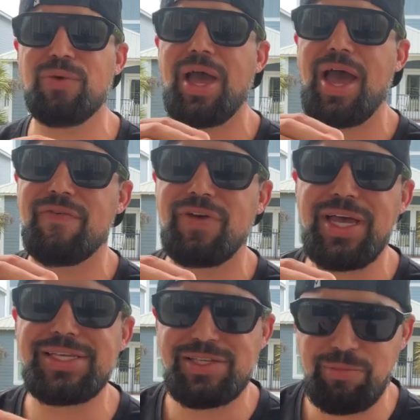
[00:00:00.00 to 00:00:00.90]
You have
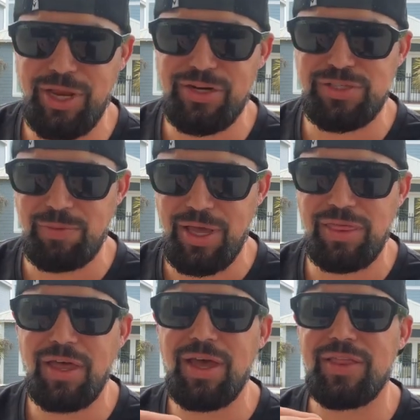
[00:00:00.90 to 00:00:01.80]
Zamir Smith,
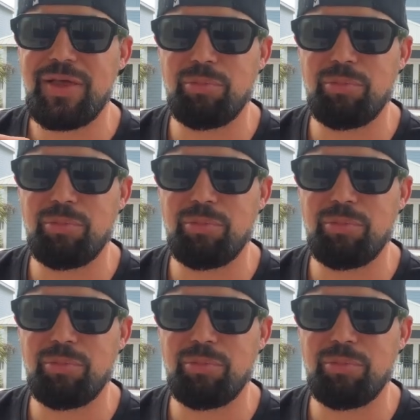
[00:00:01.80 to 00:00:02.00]
the